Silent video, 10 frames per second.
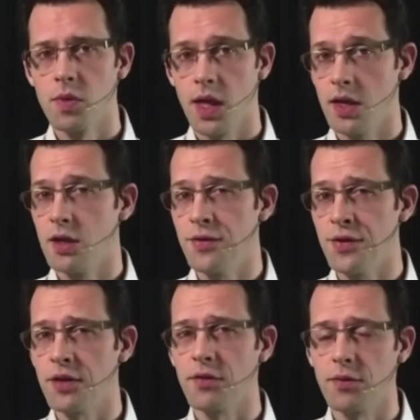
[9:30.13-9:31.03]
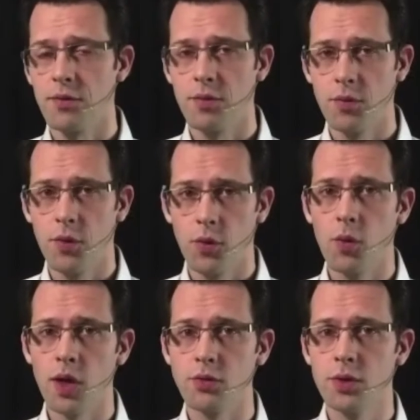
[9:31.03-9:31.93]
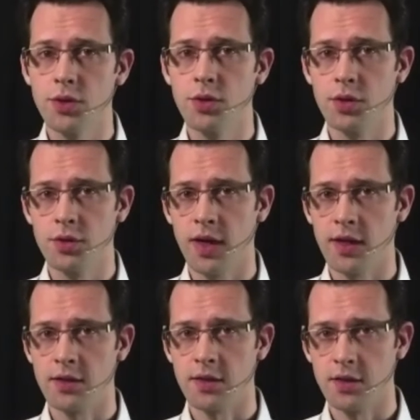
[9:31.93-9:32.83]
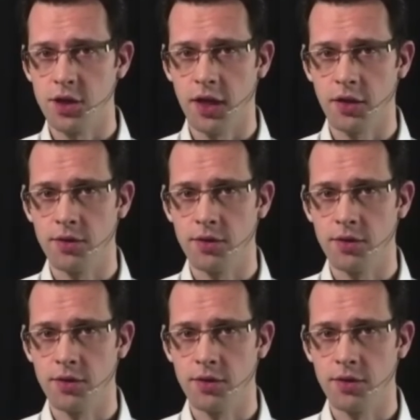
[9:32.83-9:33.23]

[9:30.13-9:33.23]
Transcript: And if not, what would you advise Shannon?